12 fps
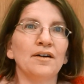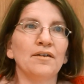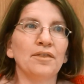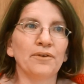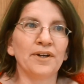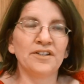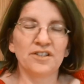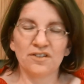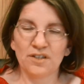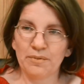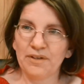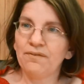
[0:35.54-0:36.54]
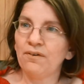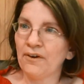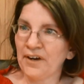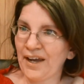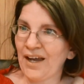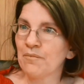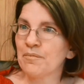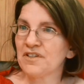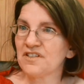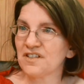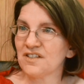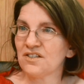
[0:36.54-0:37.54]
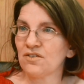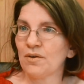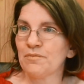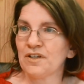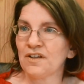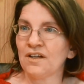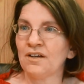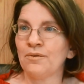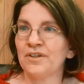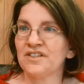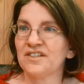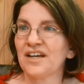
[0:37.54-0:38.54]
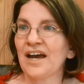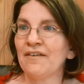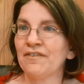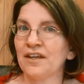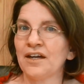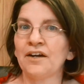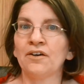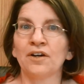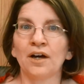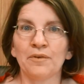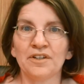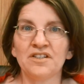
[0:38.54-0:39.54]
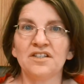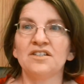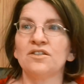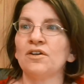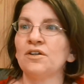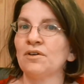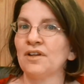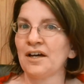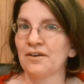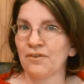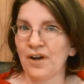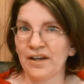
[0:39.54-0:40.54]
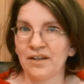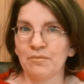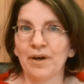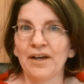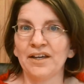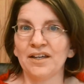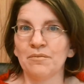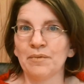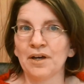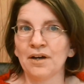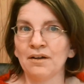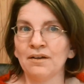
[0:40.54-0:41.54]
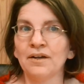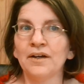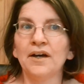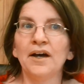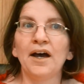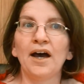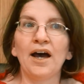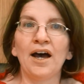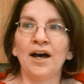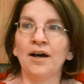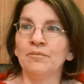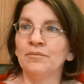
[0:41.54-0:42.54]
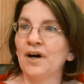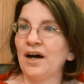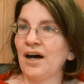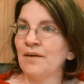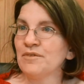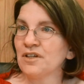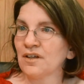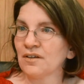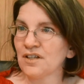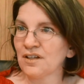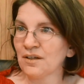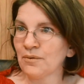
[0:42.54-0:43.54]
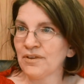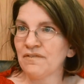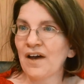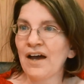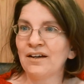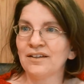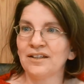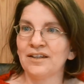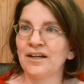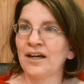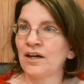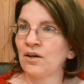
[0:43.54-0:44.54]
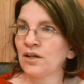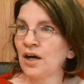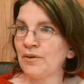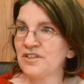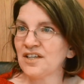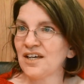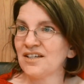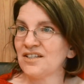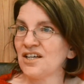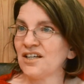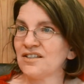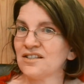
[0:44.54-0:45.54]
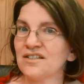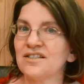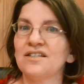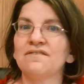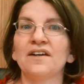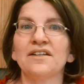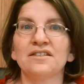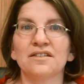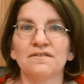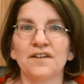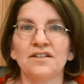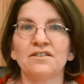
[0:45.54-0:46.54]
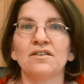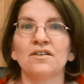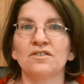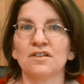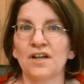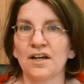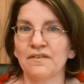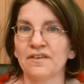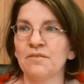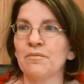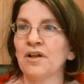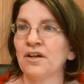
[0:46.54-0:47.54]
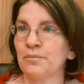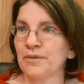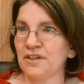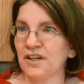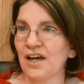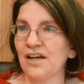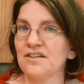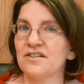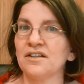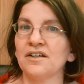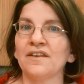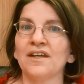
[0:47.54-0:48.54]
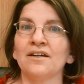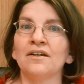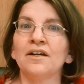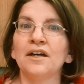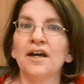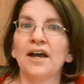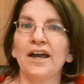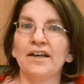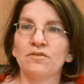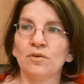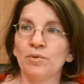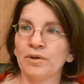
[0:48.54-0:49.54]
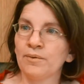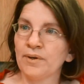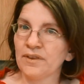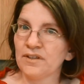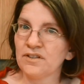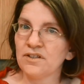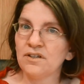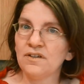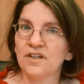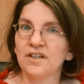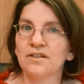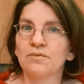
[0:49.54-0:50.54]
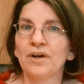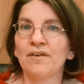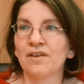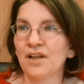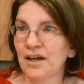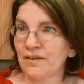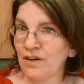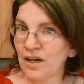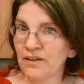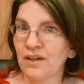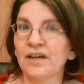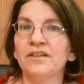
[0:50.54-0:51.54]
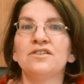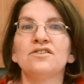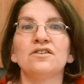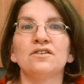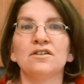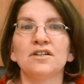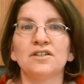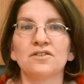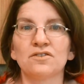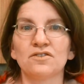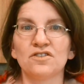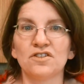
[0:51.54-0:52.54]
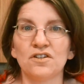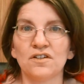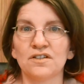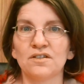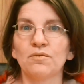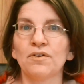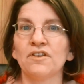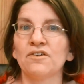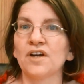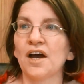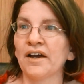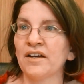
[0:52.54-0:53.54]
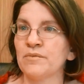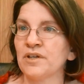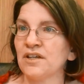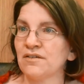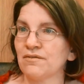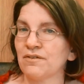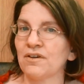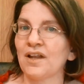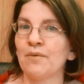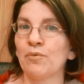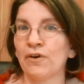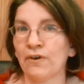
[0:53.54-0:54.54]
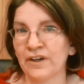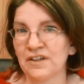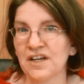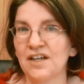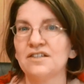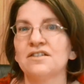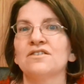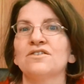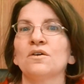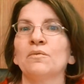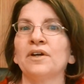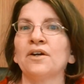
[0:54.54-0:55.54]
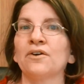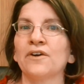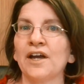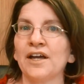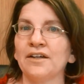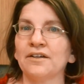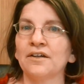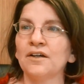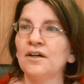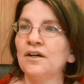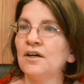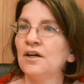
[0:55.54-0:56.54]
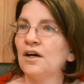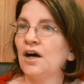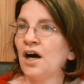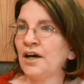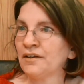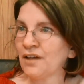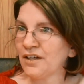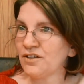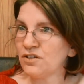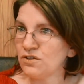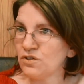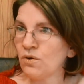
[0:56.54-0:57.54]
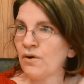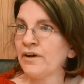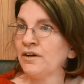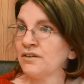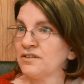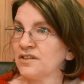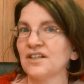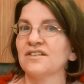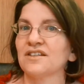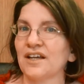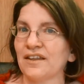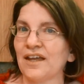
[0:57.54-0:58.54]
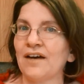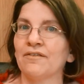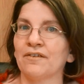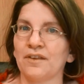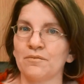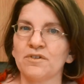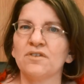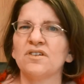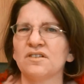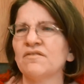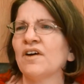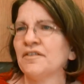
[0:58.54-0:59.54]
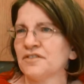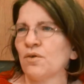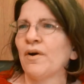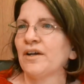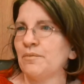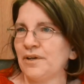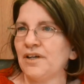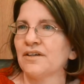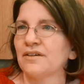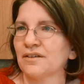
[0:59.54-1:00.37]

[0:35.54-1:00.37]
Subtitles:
3, soon to be 4 campuses, so I'm dealing with staff that I don't always see, so I do a lot of writing by email. I'm dealing with faculty that I don't always get a chance to see face-to-face, so there's a lot of email communication. And then as we work with the students, we have a lot of online students or students where they're not coming in for library orientation, so we create online tutorials, things like that for them. So it involves quite a bit.